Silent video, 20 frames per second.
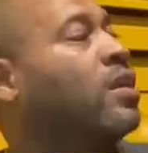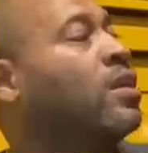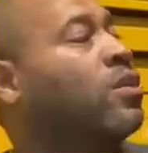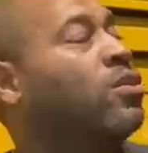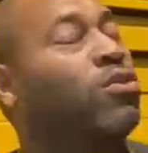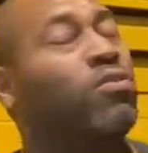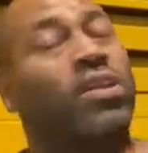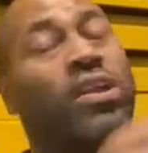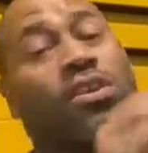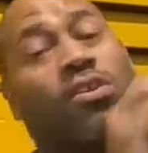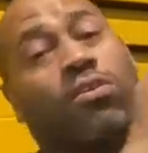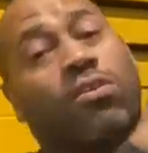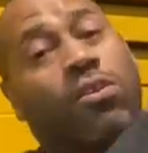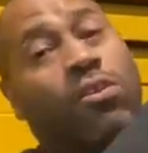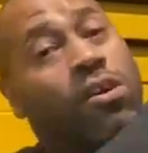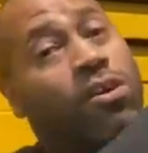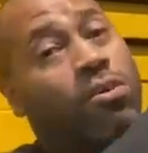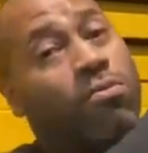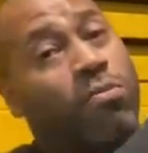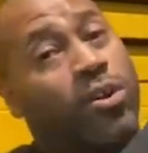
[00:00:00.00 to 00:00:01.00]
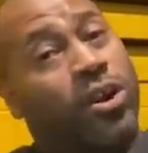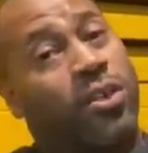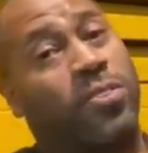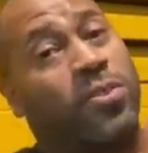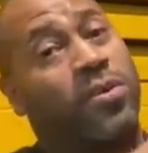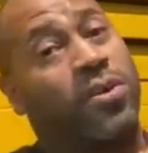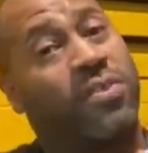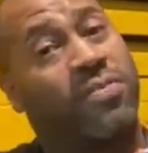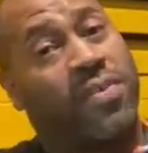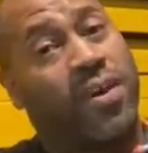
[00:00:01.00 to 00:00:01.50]
you can no longer run a
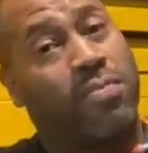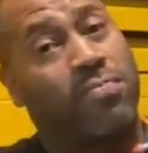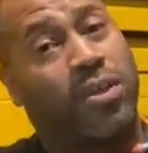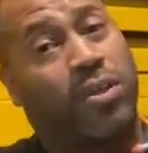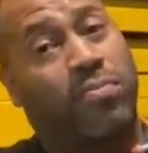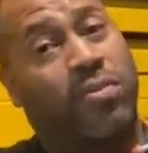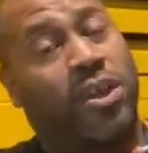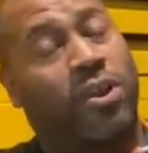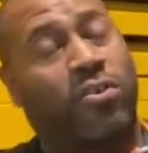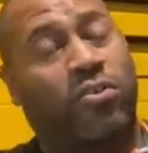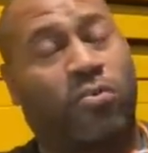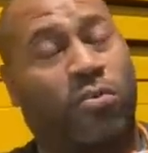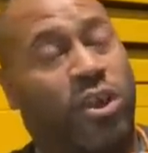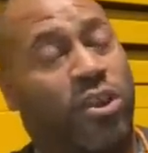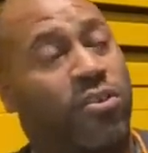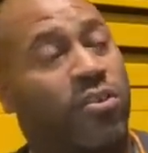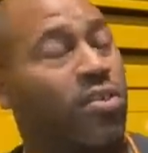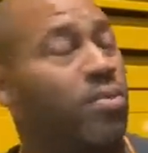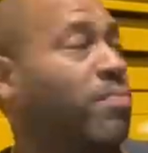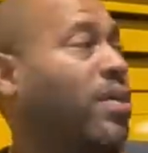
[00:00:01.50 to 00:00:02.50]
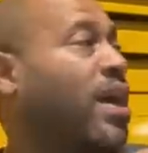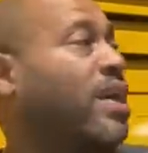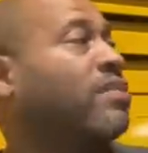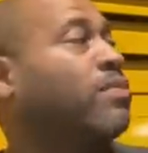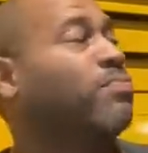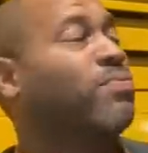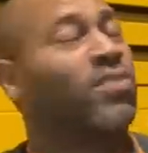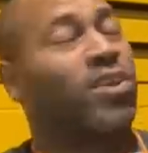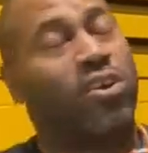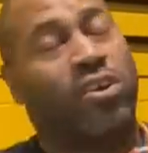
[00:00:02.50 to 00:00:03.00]
35 millimeter tweeter. The
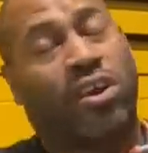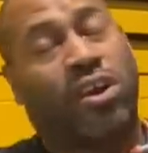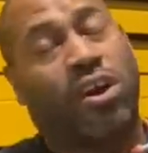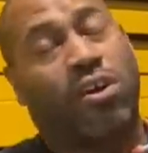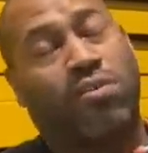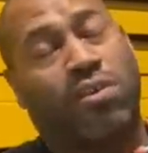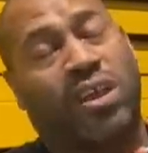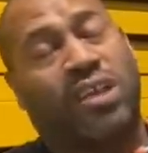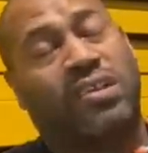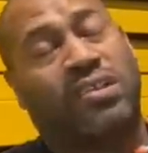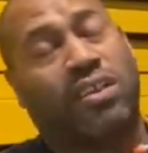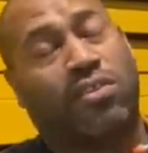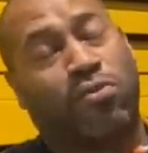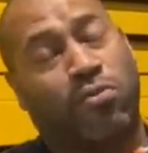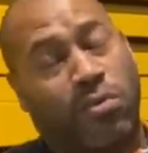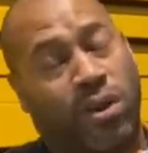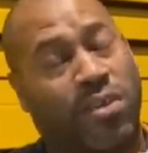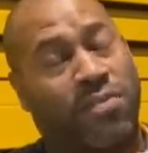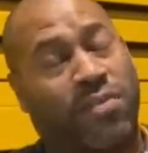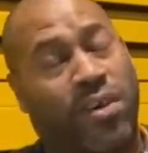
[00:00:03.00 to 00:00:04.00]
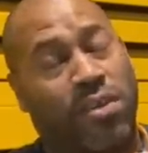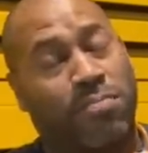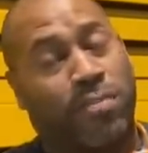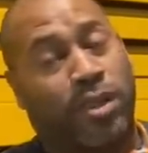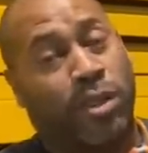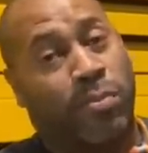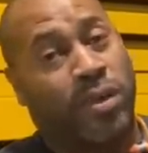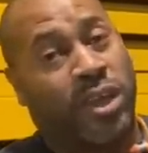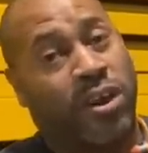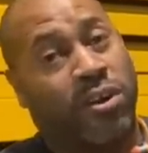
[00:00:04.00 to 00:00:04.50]
maximum you can go is a 25
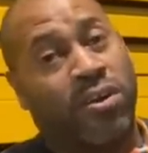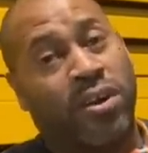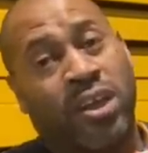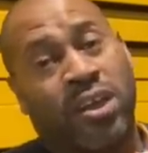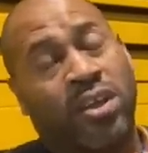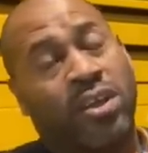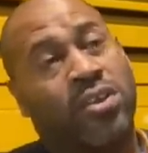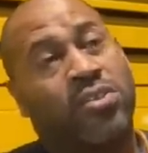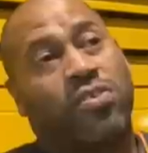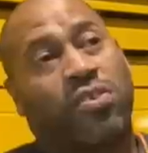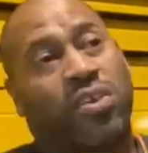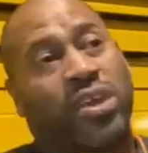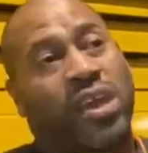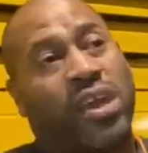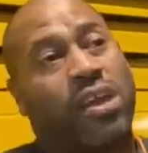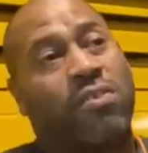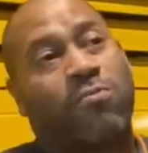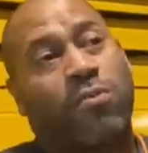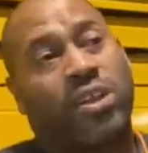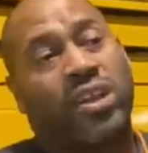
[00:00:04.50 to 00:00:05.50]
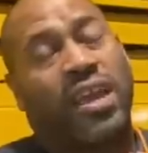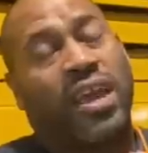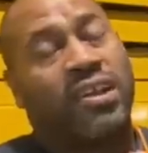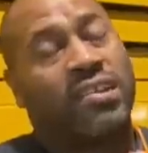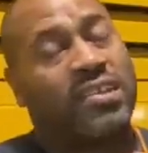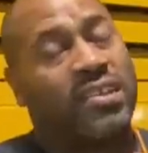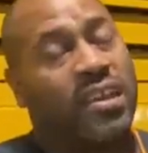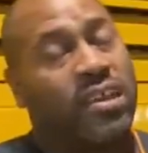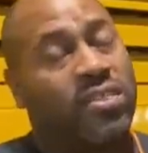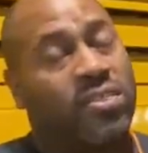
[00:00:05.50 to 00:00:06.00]
millimeter. So you can't run the
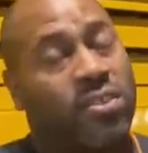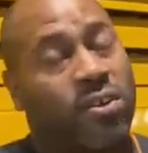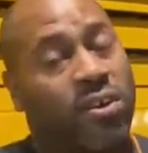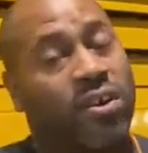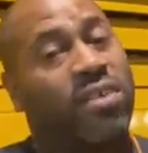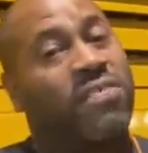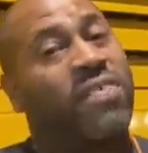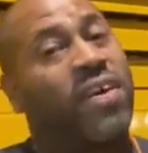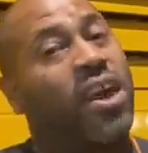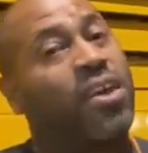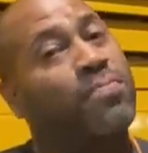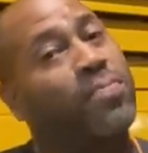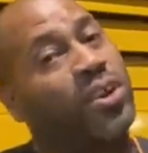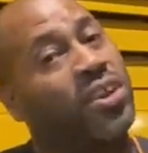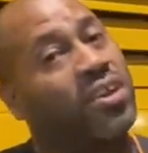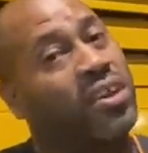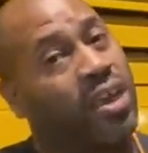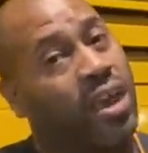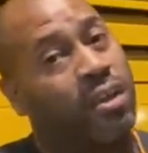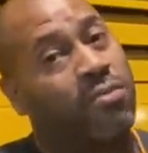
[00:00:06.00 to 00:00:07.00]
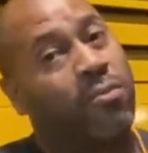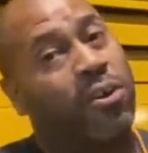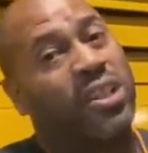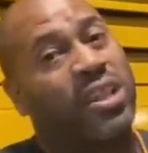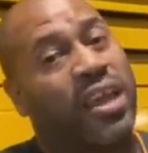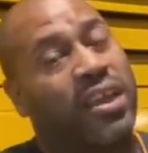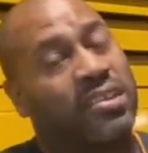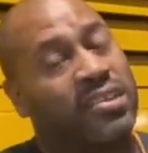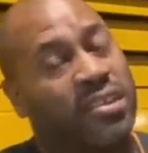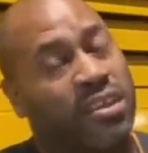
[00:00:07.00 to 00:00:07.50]
ST35, but you can run
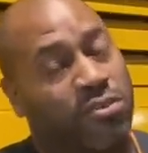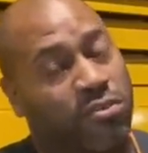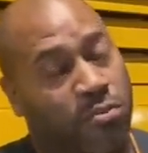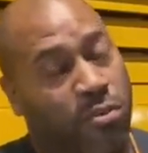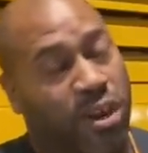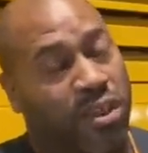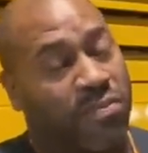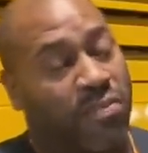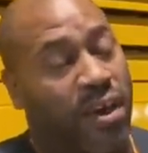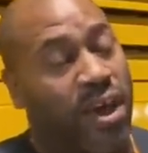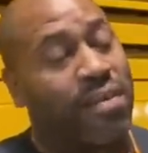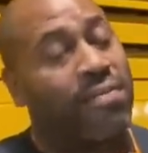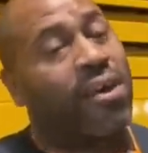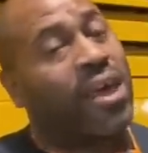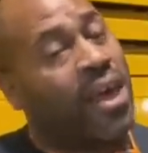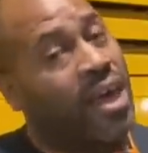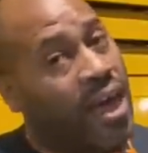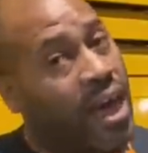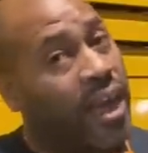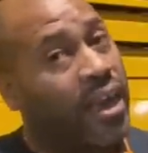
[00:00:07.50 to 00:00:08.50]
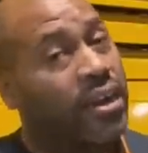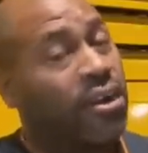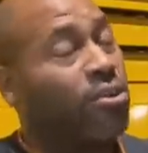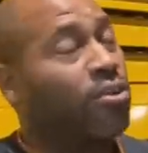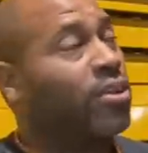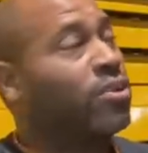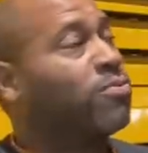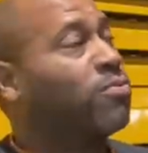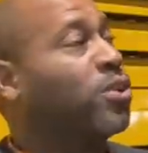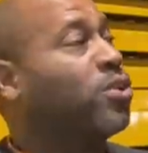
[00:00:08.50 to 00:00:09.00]
the ST25. I
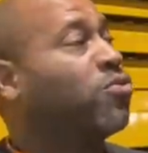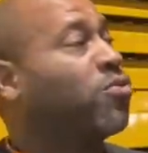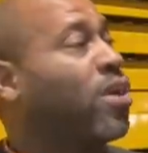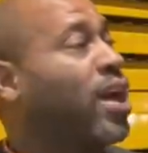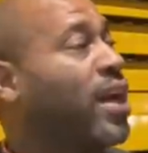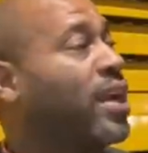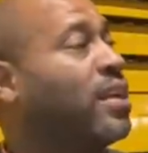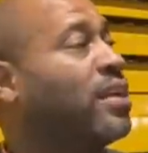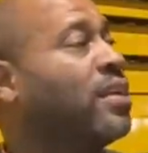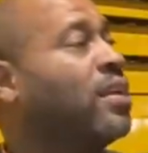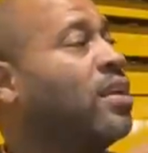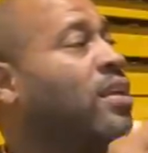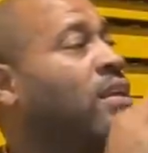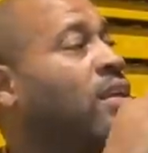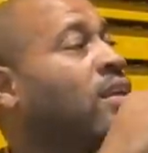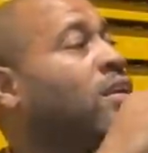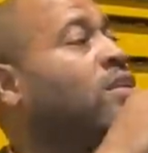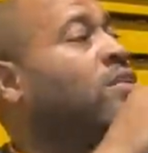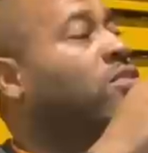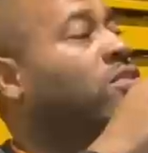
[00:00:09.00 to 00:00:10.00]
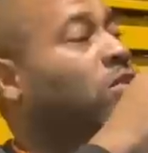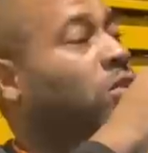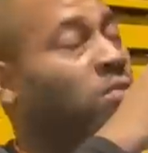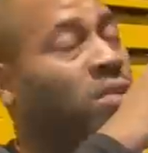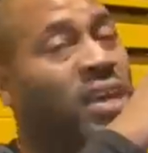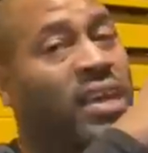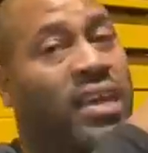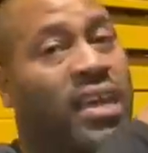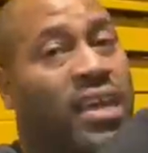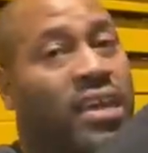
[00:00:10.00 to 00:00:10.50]
know because we tried. So
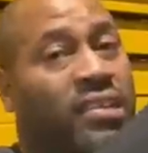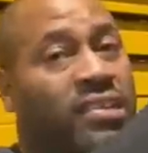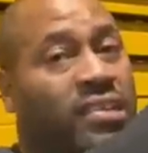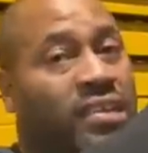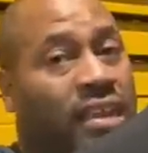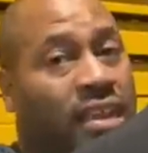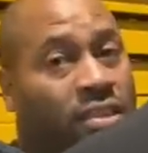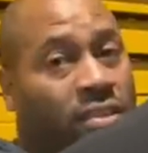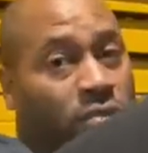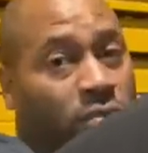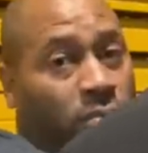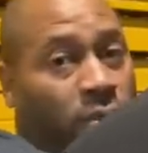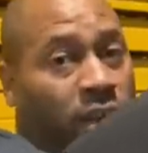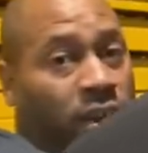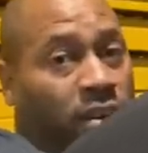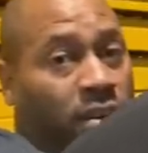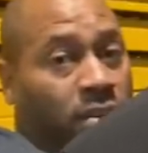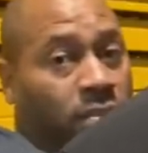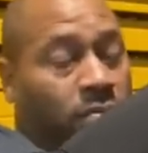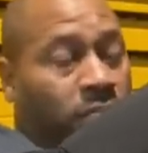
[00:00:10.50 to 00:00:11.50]
he inset the tweeter